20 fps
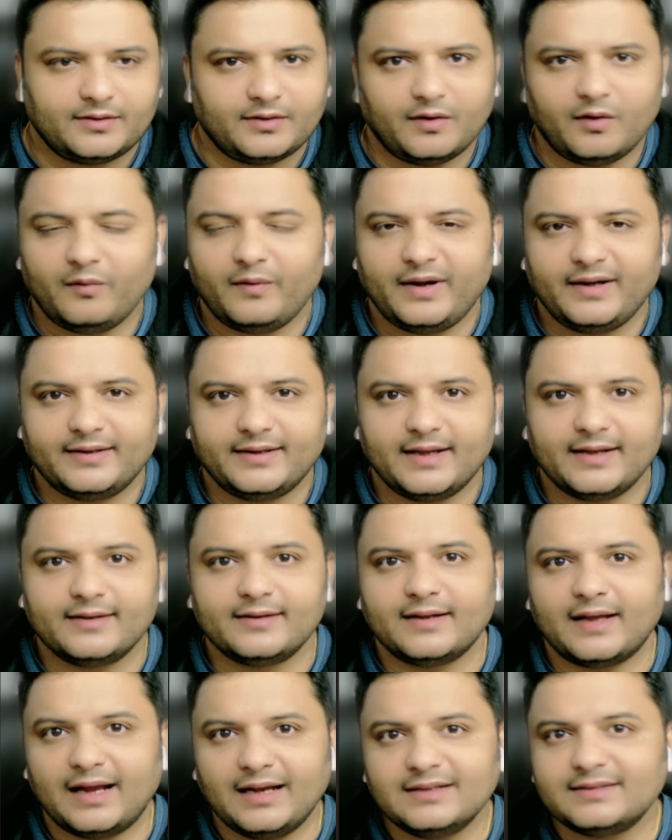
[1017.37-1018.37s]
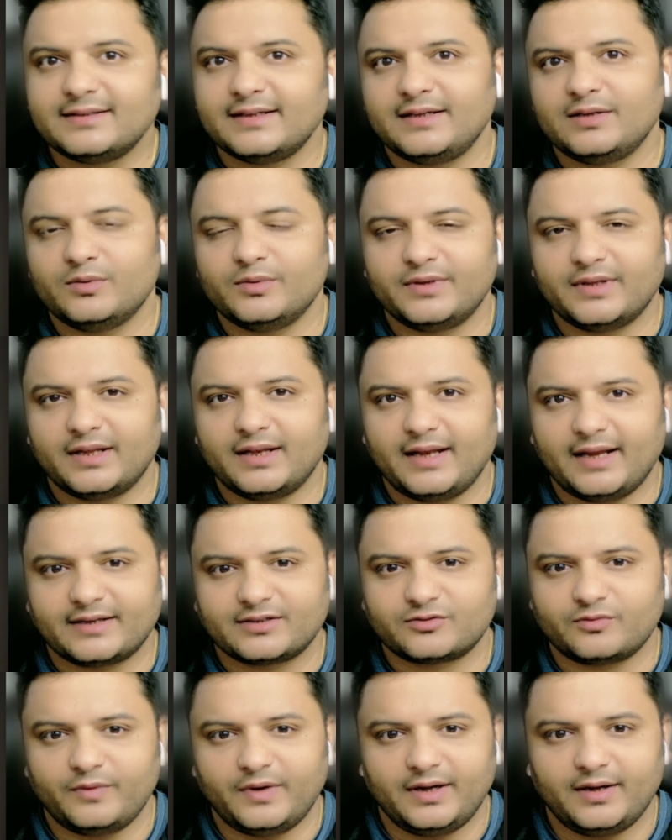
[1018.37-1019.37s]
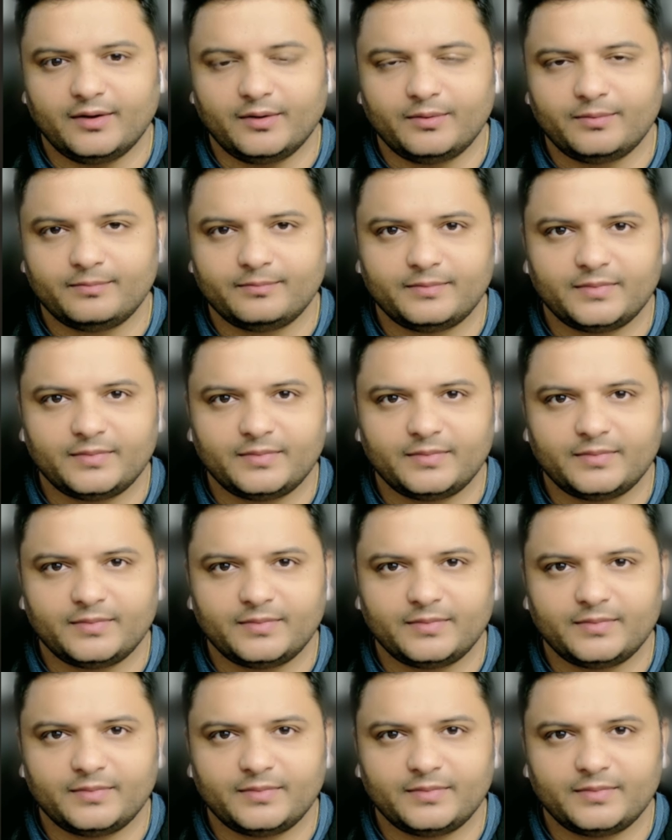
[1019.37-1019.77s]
All right, then I see you in the next video.